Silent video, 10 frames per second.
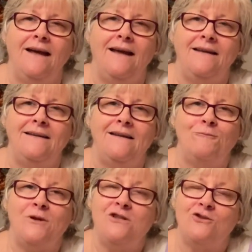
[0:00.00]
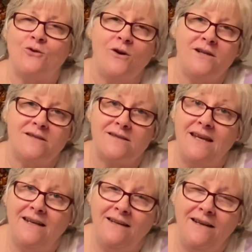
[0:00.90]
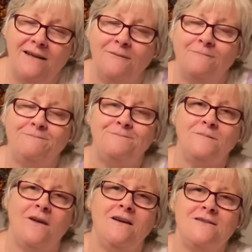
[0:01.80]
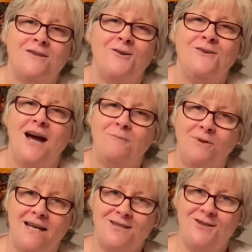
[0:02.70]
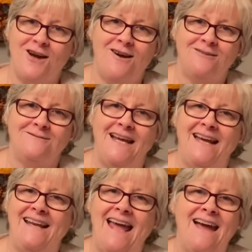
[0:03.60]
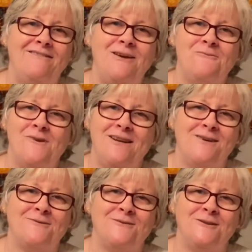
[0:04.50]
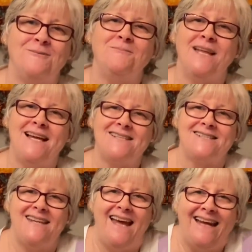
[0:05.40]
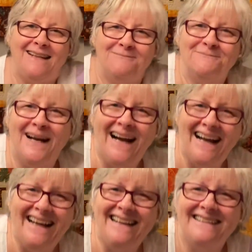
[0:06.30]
And rejoice in him. So God bless y'all and have a wonderful, blessed day. Bye.